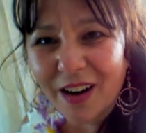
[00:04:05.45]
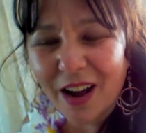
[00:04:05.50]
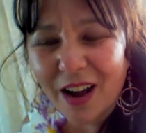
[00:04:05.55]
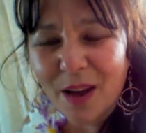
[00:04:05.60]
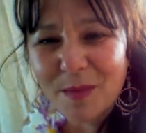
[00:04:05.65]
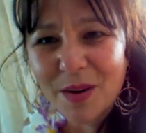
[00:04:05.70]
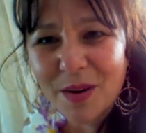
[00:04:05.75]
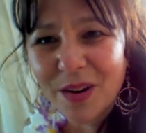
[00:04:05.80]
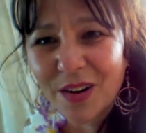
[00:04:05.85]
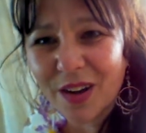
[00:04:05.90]
I
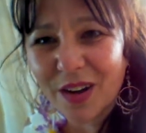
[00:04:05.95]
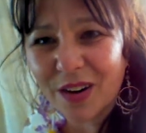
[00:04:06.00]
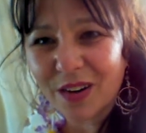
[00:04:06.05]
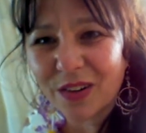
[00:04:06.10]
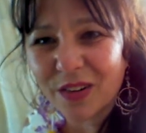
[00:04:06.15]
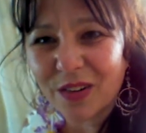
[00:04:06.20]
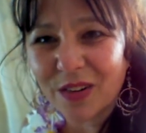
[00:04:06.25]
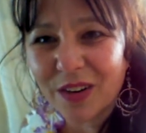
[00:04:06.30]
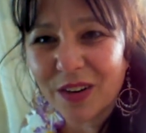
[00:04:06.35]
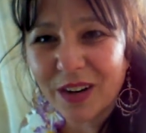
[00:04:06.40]
better not
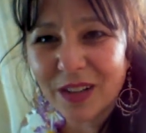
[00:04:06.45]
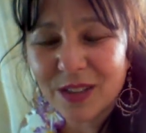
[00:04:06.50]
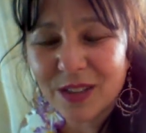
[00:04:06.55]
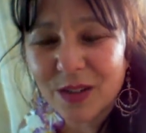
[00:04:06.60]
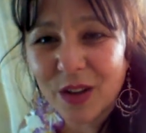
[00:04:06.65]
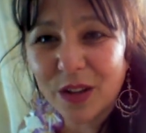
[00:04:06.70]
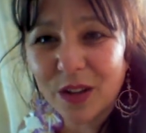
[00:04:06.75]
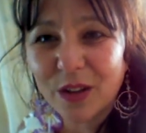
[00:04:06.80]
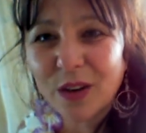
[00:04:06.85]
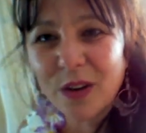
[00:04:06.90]
ignore it.
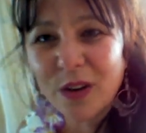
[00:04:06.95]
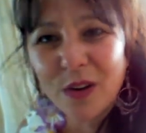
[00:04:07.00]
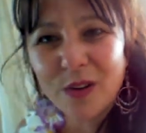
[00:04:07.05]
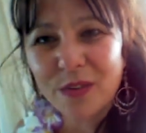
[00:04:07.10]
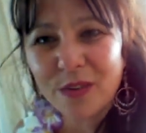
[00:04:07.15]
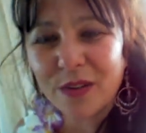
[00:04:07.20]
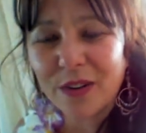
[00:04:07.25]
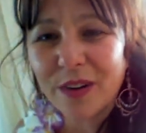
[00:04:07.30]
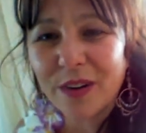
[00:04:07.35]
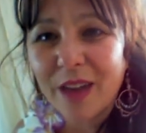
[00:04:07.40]
So I look
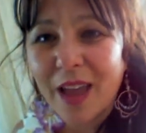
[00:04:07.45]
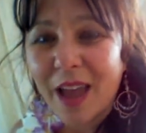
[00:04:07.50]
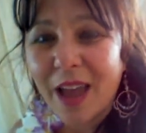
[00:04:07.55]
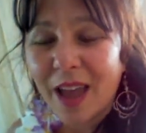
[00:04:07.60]
over,